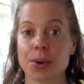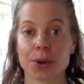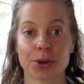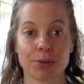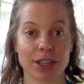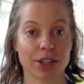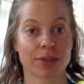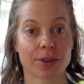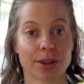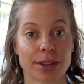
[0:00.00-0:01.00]
or reaching
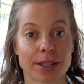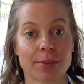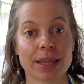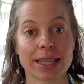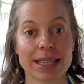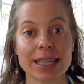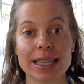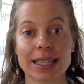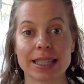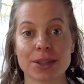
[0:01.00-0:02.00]
for something to
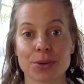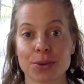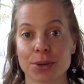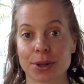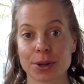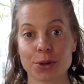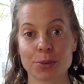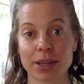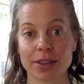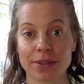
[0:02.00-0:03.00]
eat or
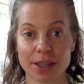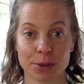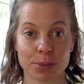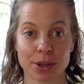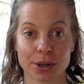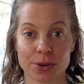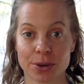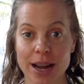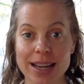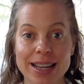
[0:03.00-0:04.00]
opening Facebook
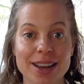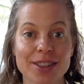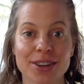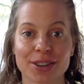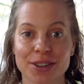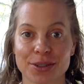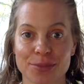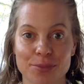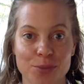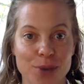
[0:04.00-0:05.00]
or any other
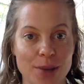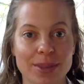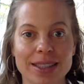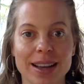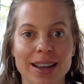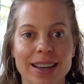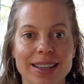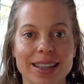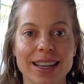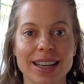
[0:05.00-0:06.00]
website